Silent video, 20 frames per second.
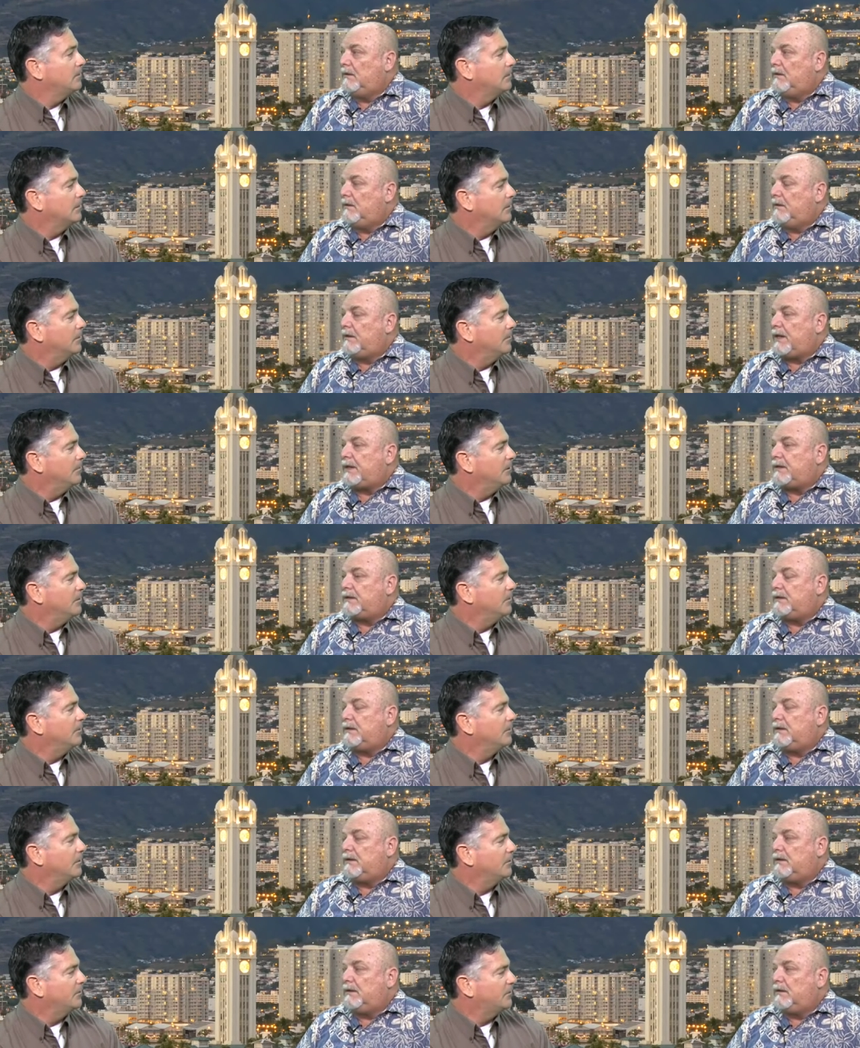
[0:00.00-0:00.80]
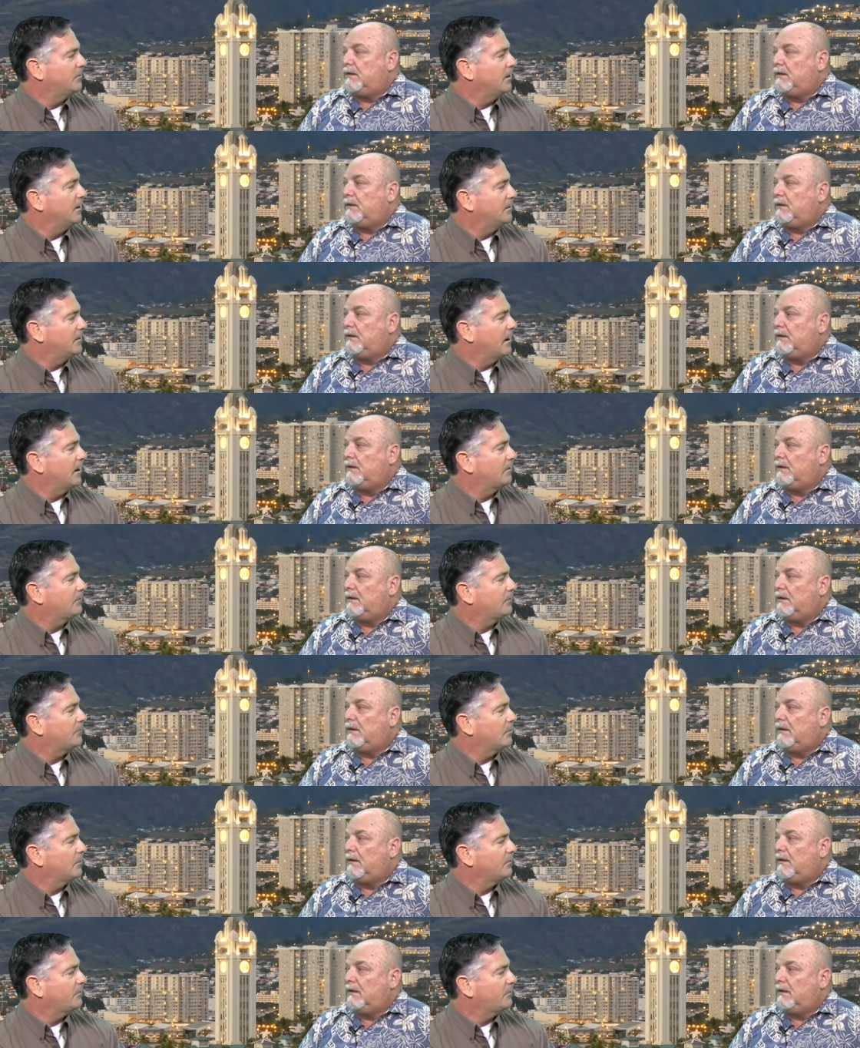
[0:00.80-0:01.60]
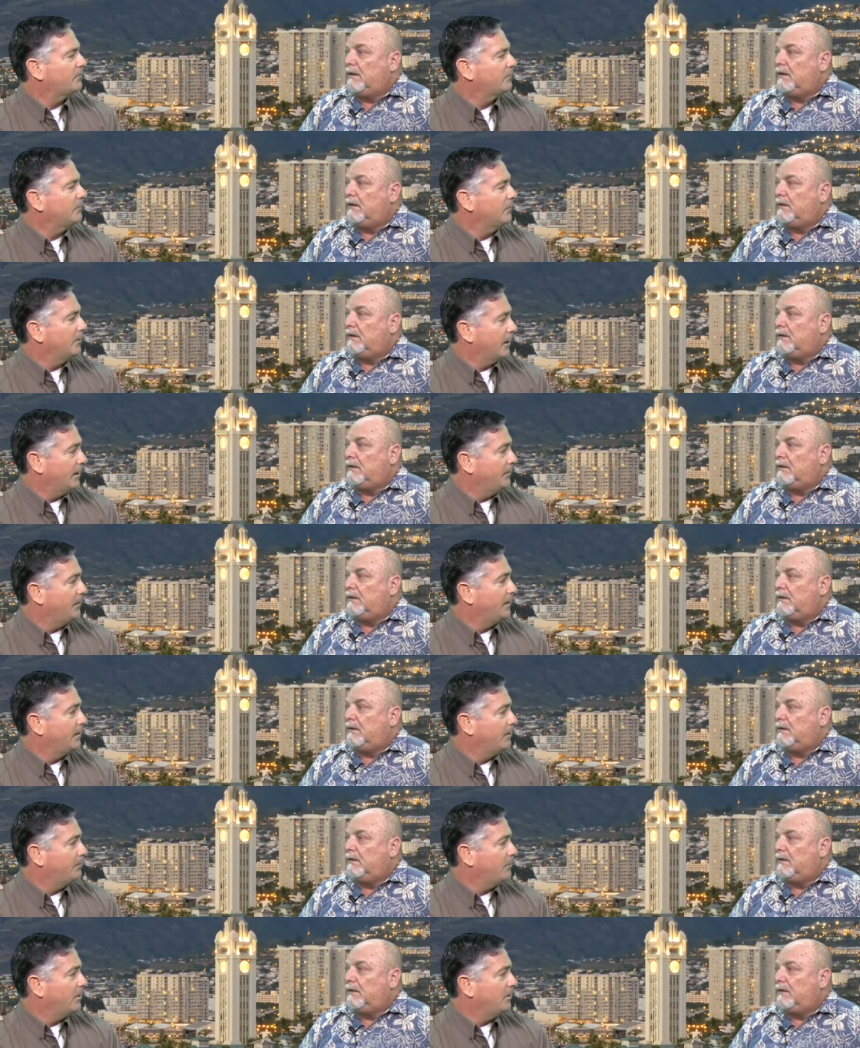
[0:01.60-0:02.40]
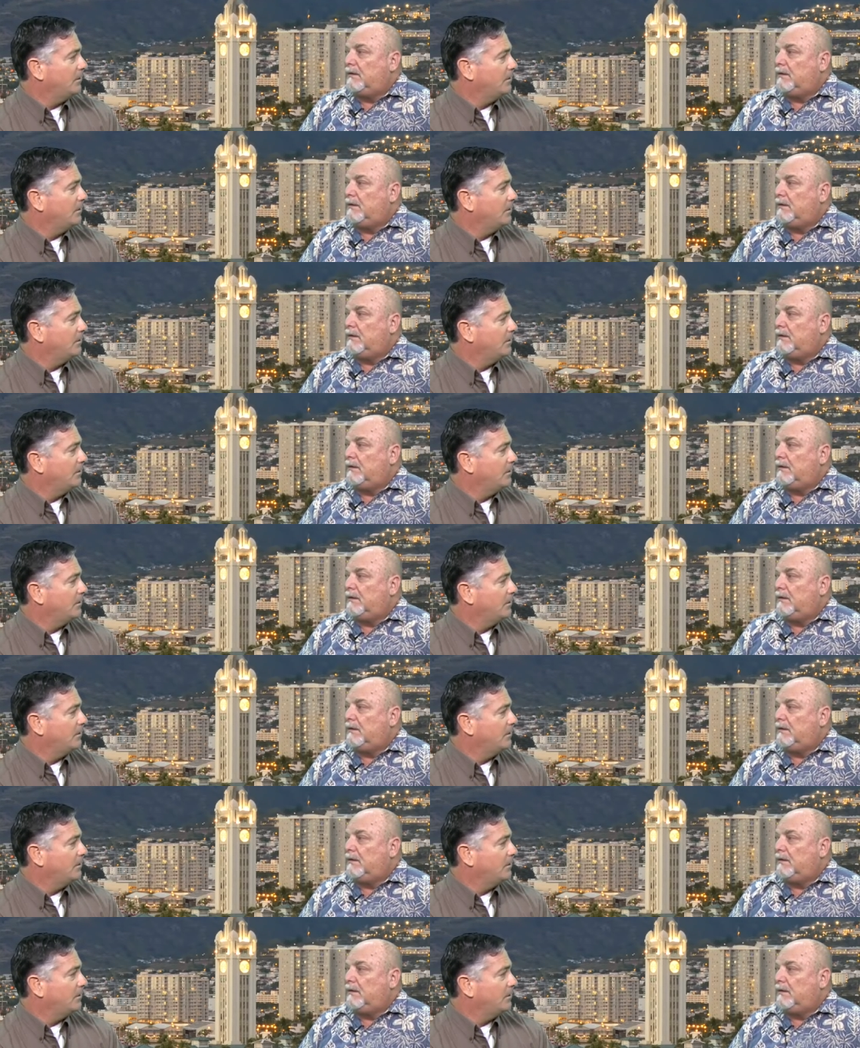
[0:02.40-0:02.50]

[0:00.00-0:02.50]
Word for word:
Speaker 1: You, that, mean, you're on the state task force. You head that up, right?